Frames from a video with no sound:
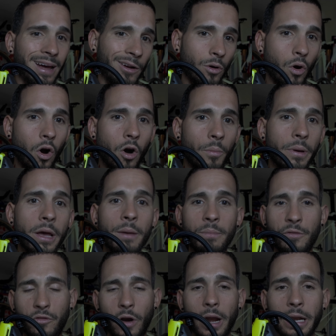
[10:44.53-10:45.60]
at home
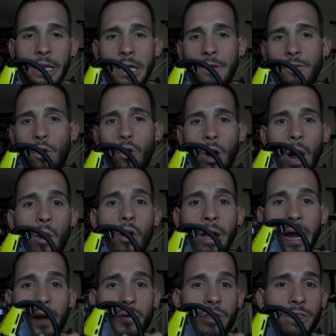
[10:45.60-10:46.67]
before I leave, or I'll
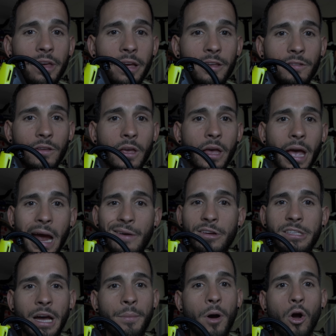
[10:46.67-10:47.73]
carry this
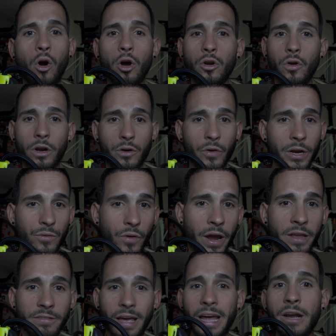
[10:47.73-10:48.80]
every time I'll go to a quick
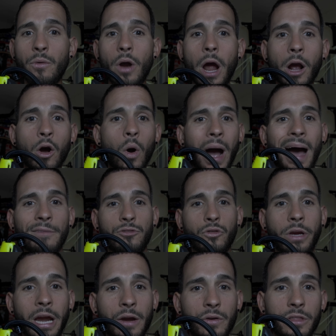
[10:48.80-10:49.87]
race. Anywhere I go, I have to
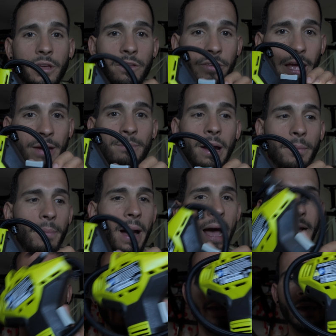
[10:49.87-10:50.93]
carry this in my
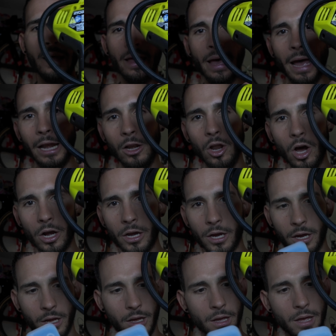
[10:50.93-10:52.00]
bag. And
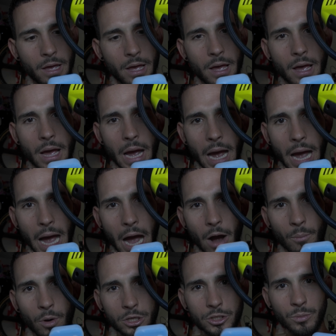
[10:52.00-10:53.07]
look how
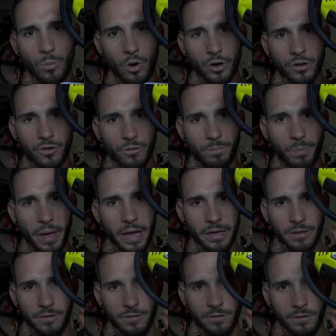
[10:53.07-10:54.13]
much more
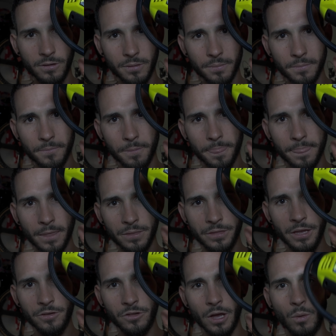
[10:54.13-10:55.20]
space
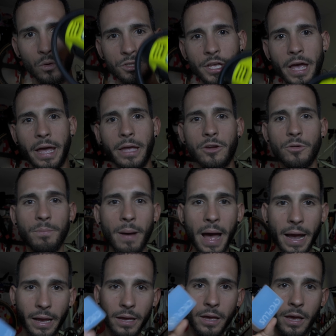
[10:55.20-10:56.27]
this thing will take in your
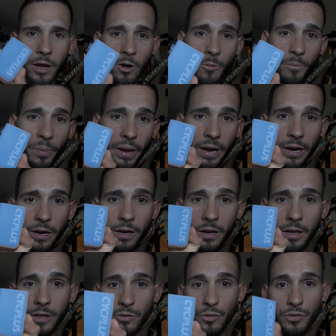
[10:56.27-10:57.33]
bag compared
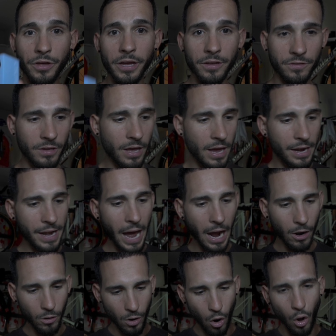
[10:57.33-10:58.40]
to this.
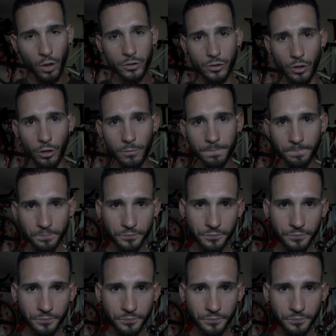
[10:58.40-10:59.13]
Now, also,